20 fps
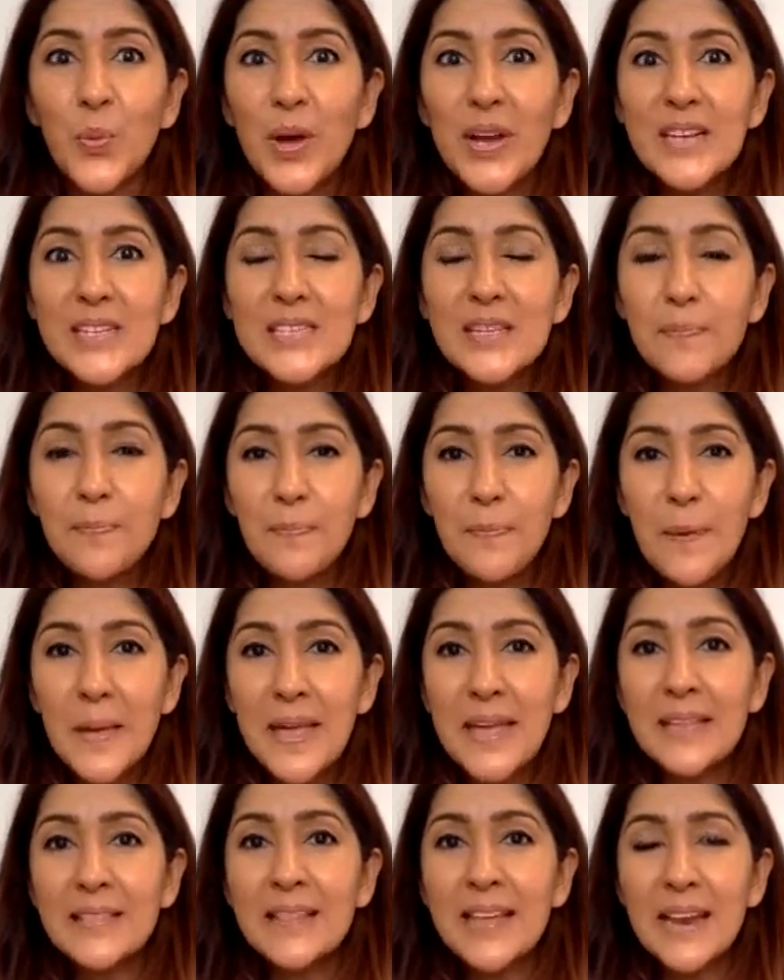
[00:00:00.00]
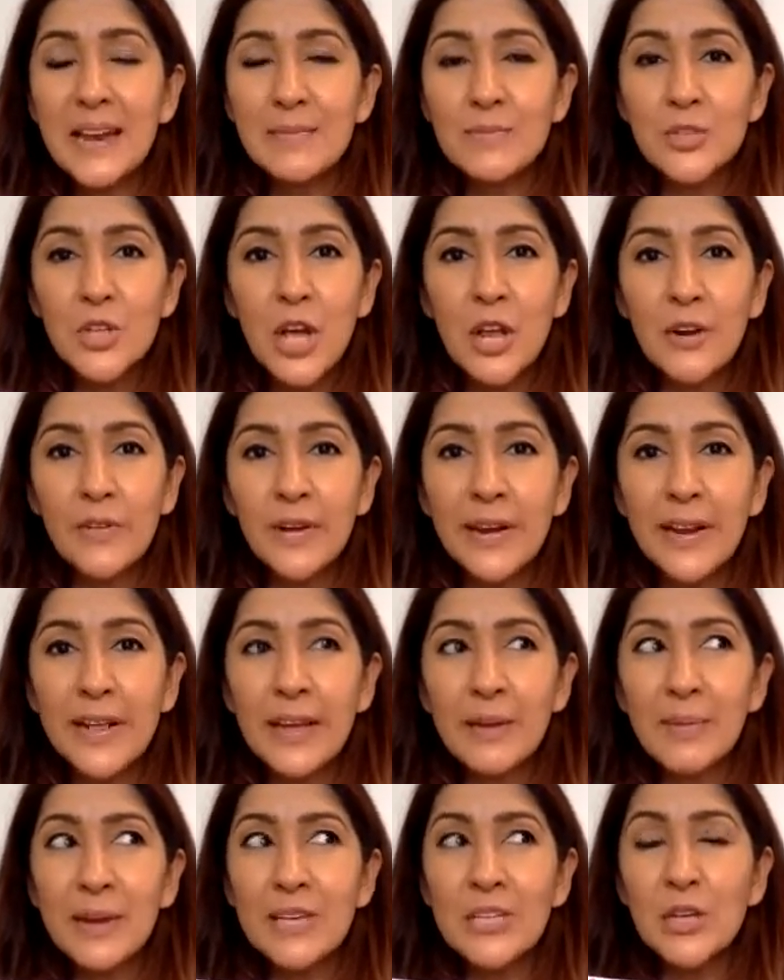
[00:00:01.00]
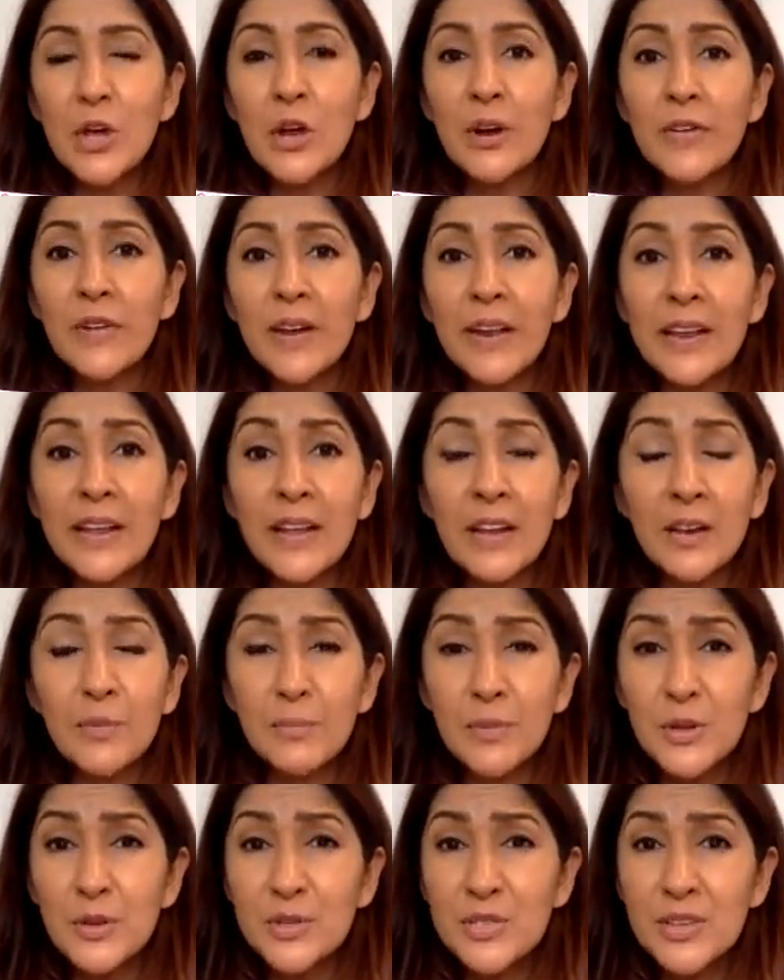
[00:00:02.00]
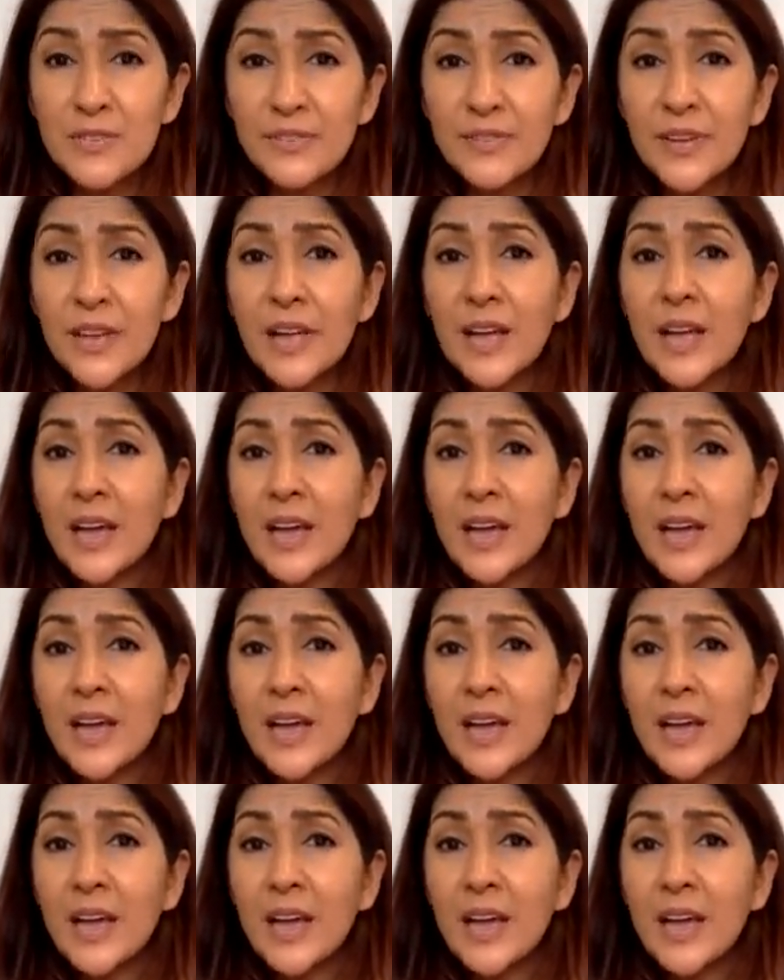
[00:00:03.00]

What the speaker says: What is the pain that I'm tolerating? Am I tolerating an abusive